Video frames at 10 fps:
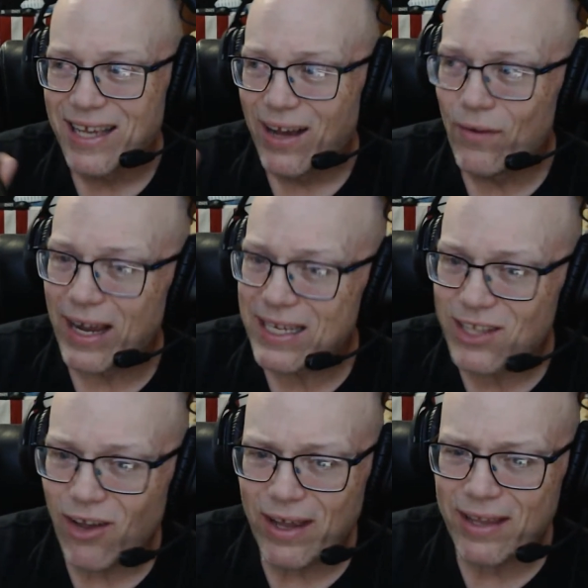When I
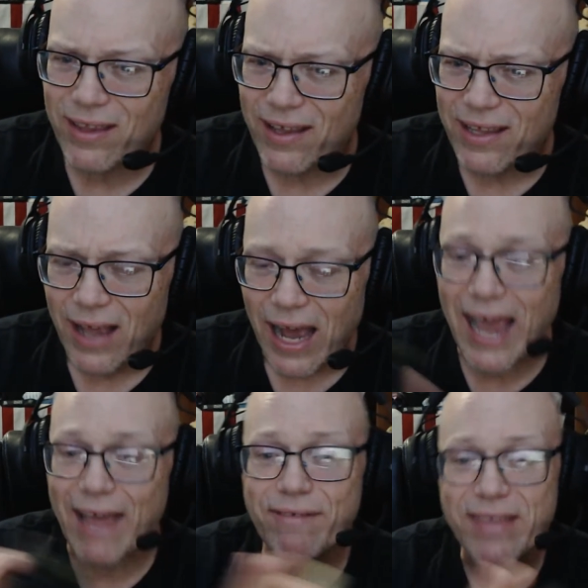saw it, I thought, I
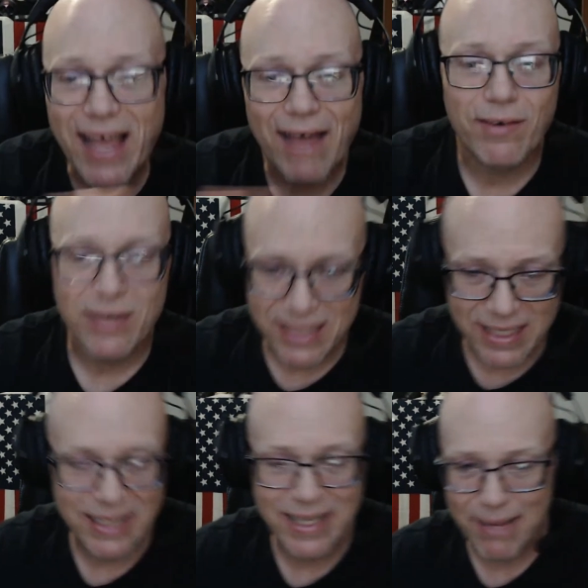have never
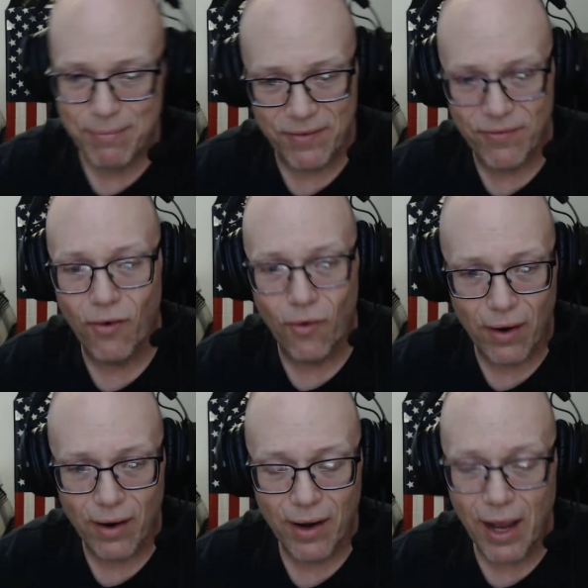seen that
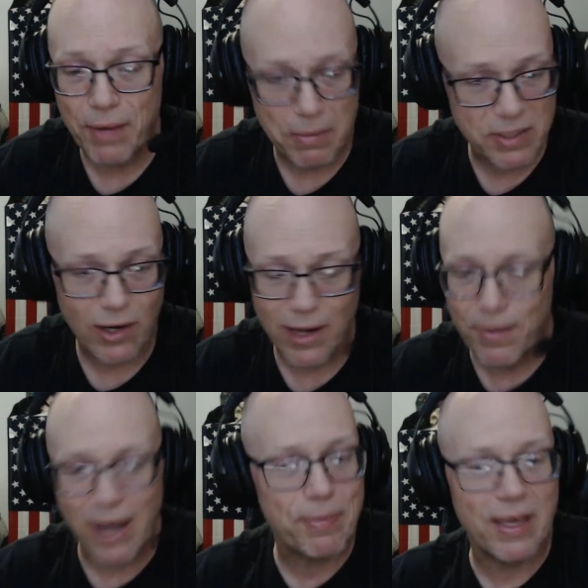before. I'm certain it
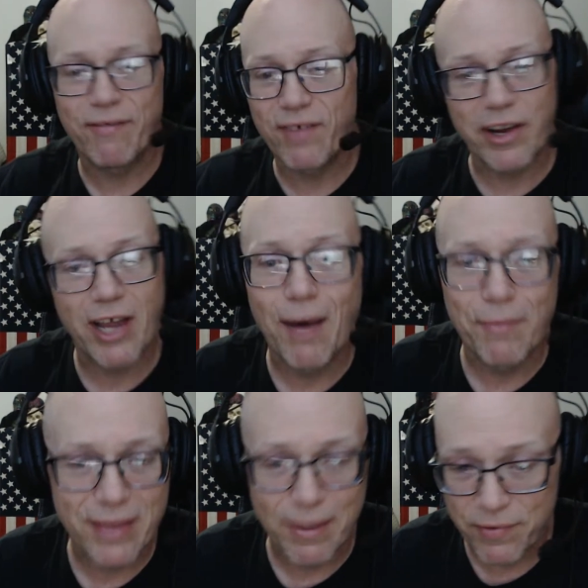might be a very
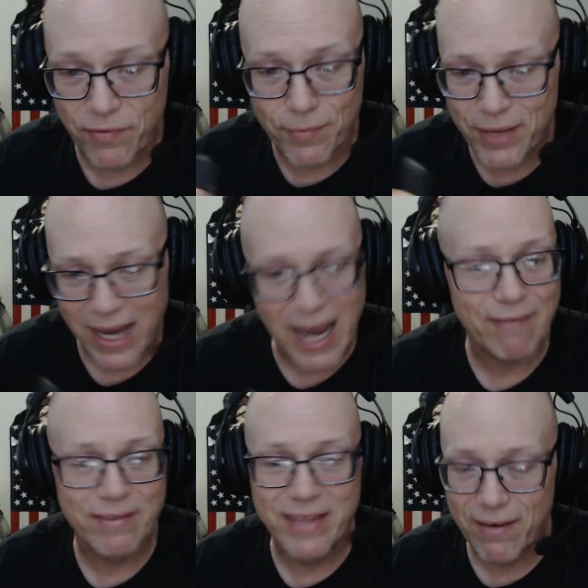common thing, but for me,
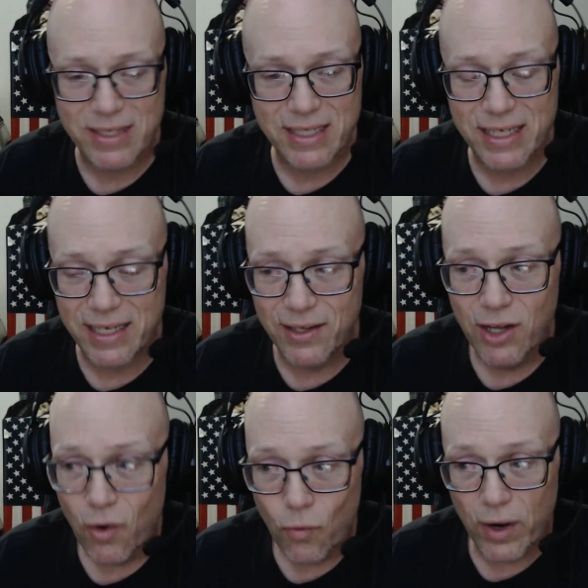I've never seen
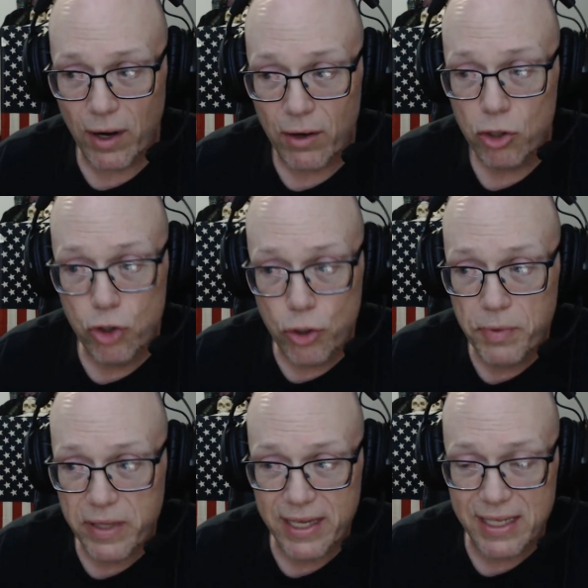where
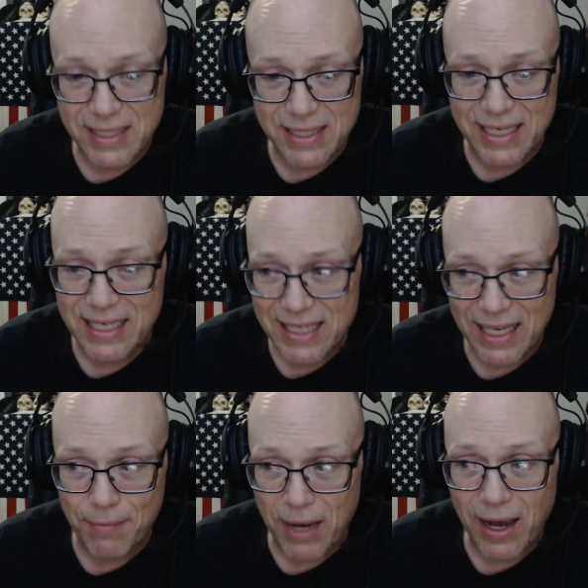duplicates
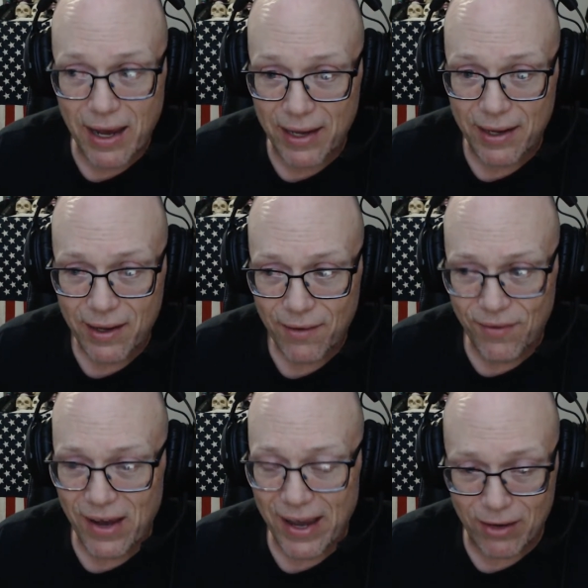DCMI
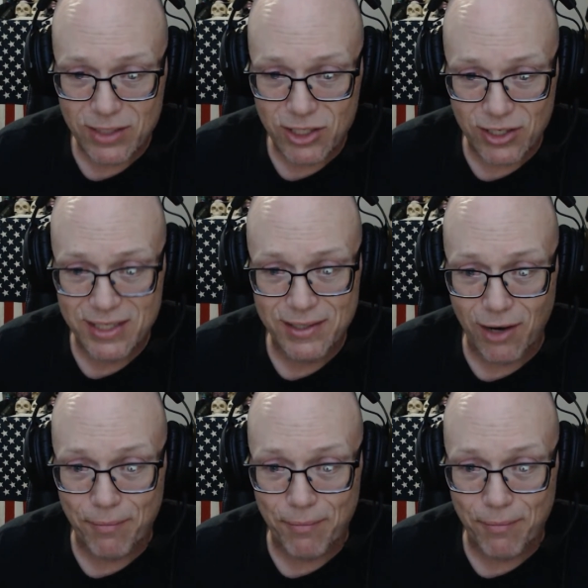files just start